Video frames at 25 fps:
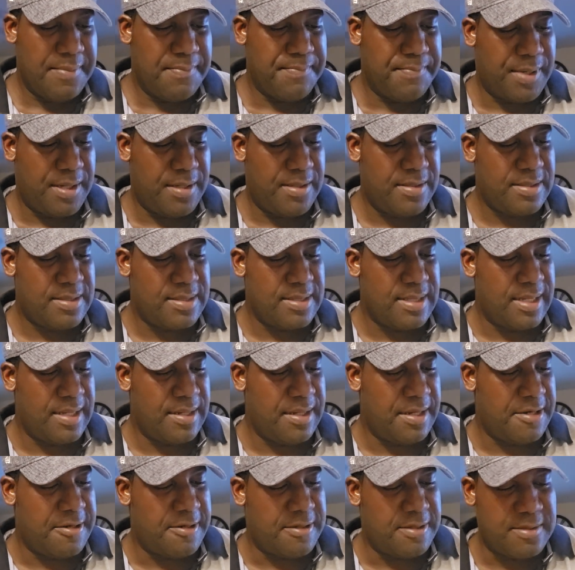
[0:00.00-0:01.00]
bugs
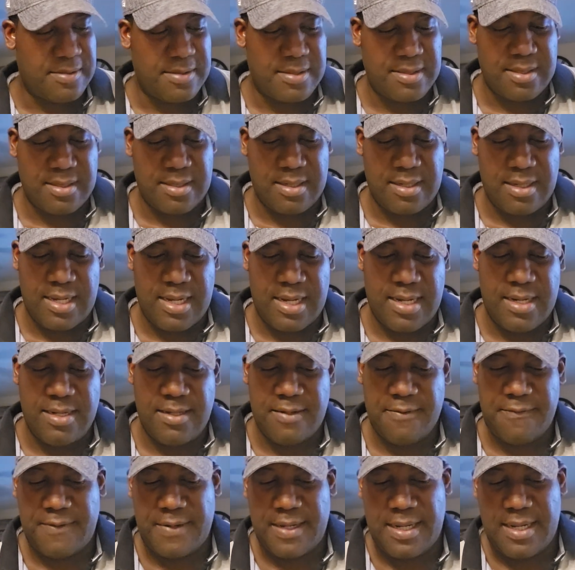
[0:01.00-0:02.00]
and errors are
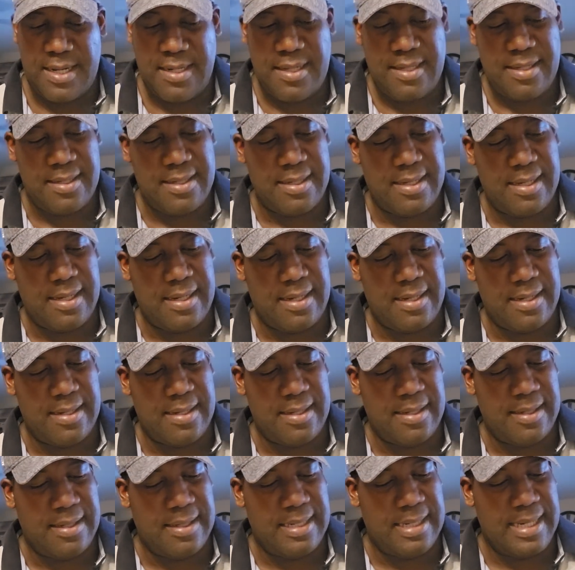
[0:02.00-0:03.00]
identified, and
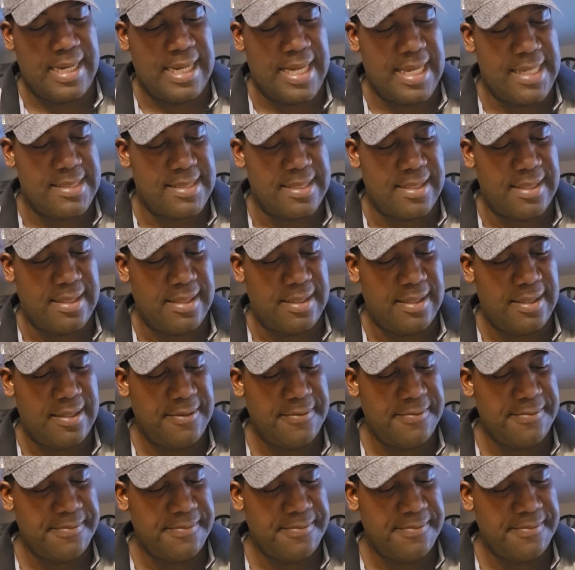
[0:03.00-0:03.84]
lastly,